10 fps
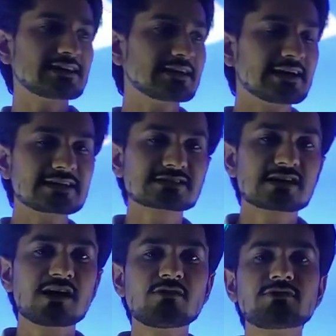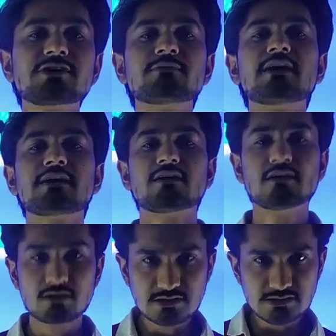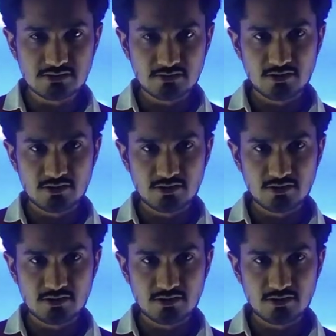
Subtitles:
that are surrounded by us